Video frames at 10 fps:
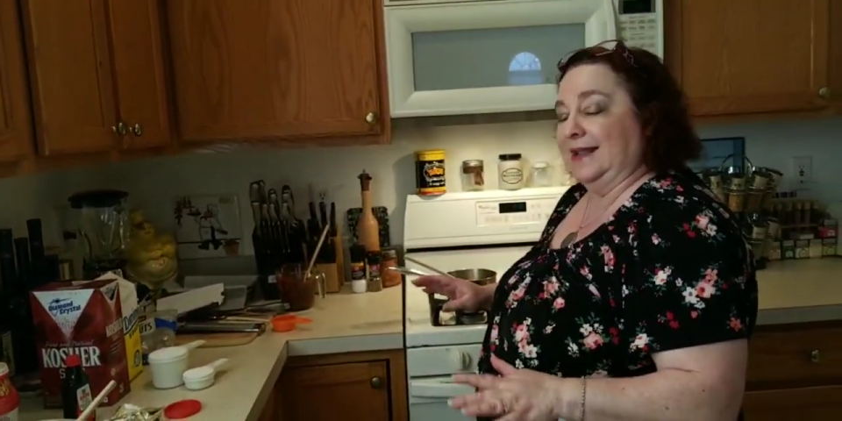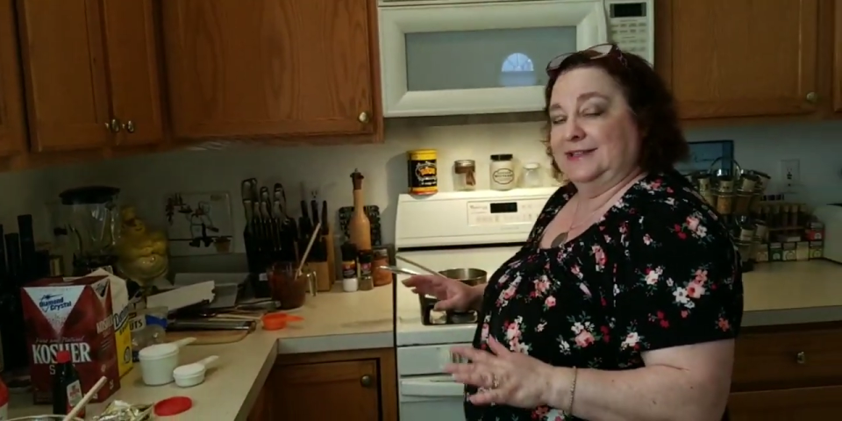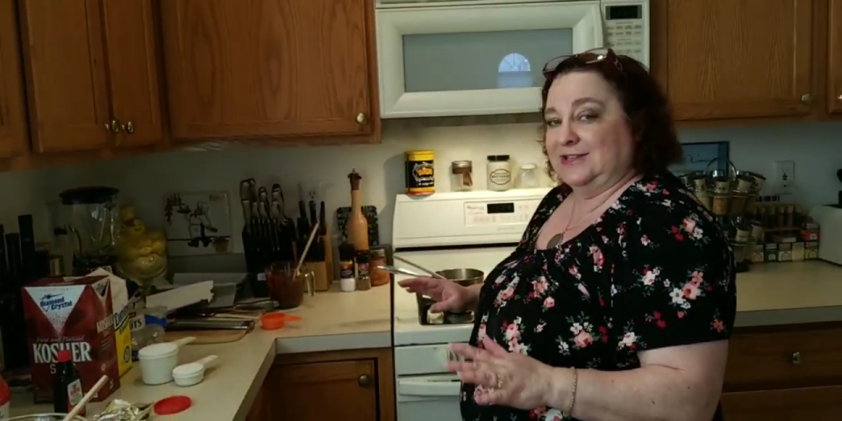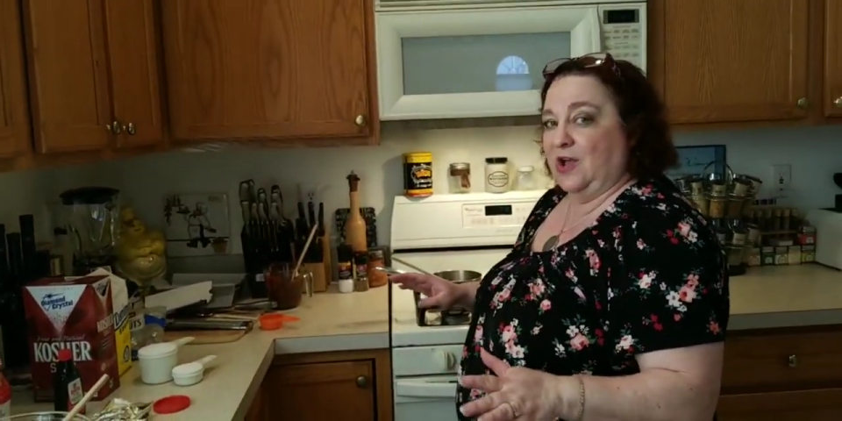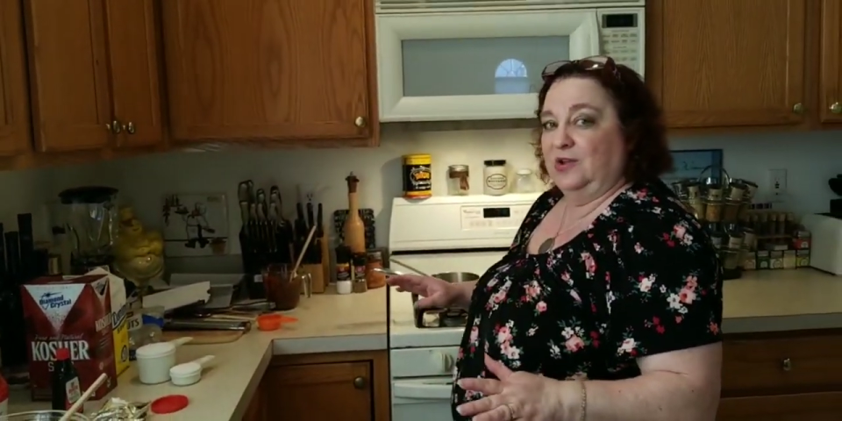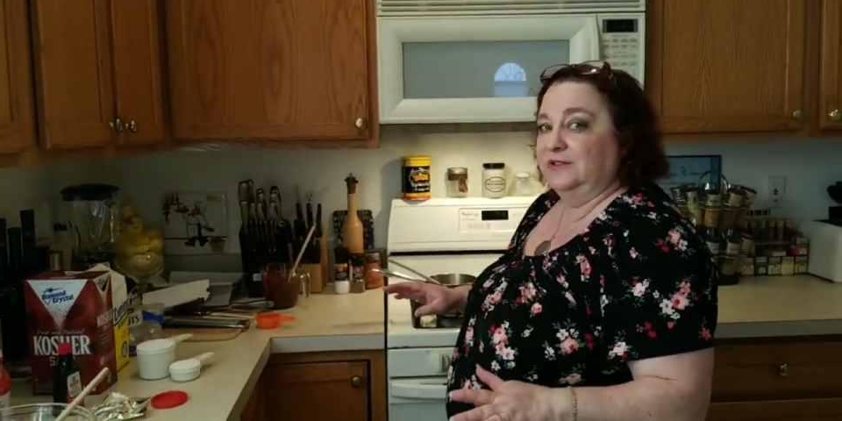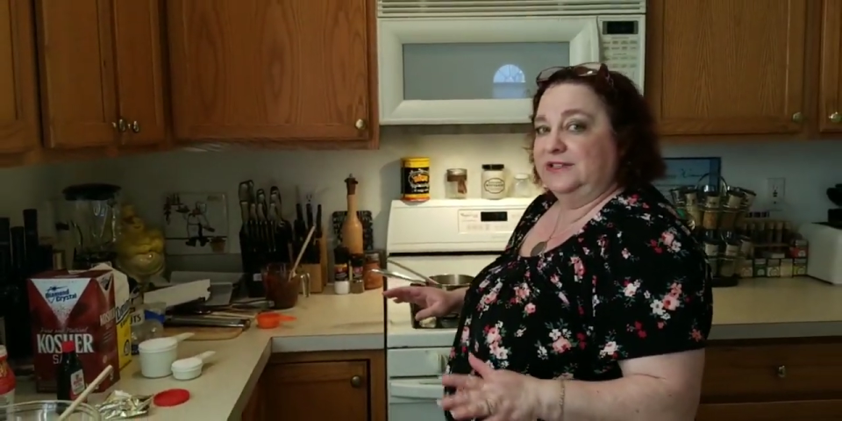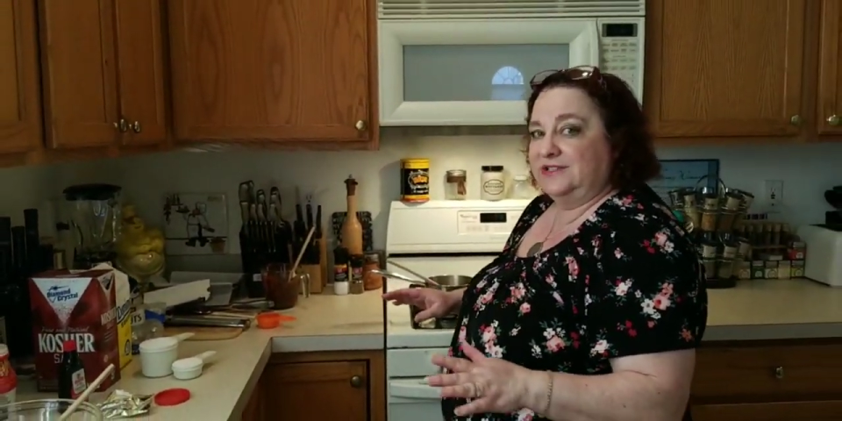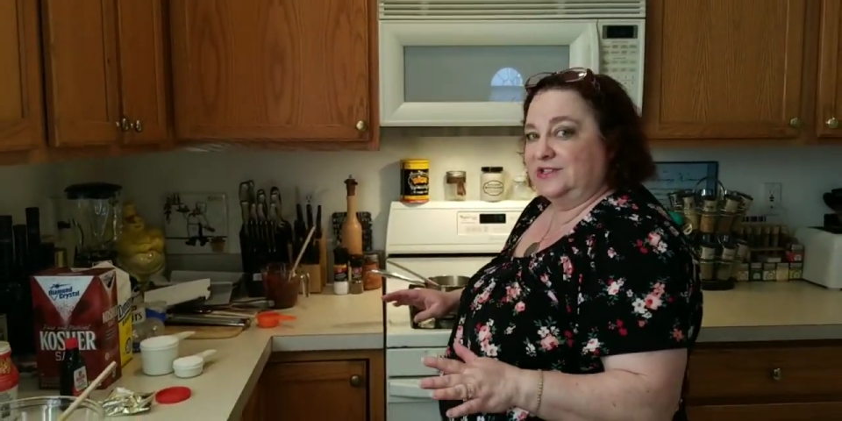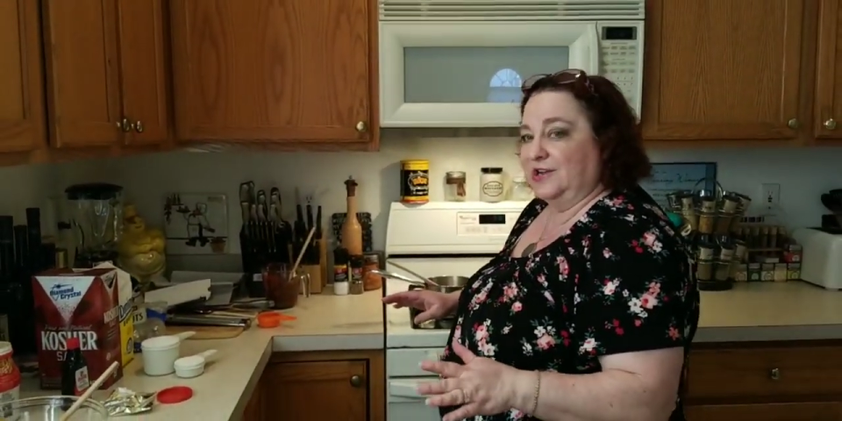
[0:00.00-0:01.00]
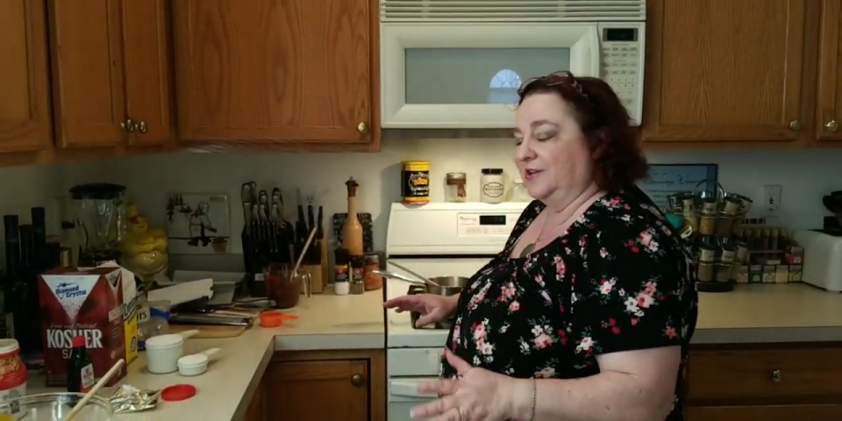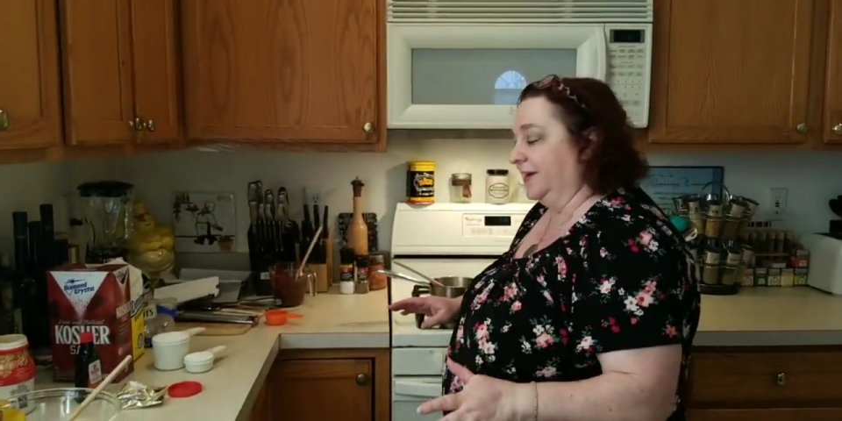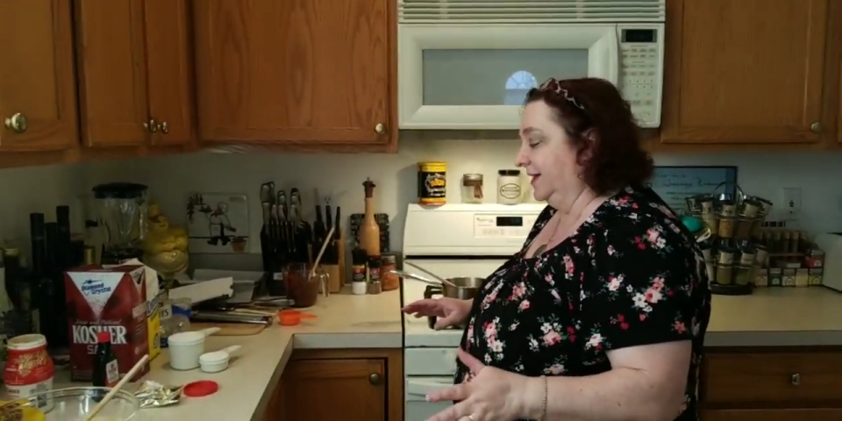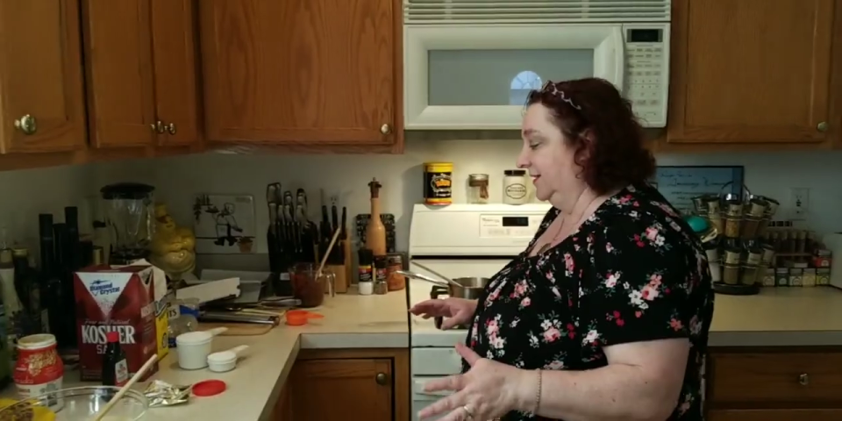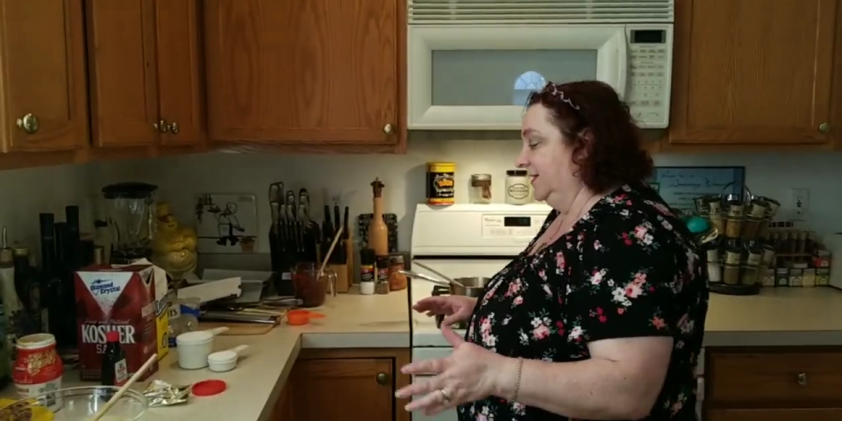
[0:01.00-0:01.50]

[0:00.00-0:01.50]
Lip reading: it's only stirring.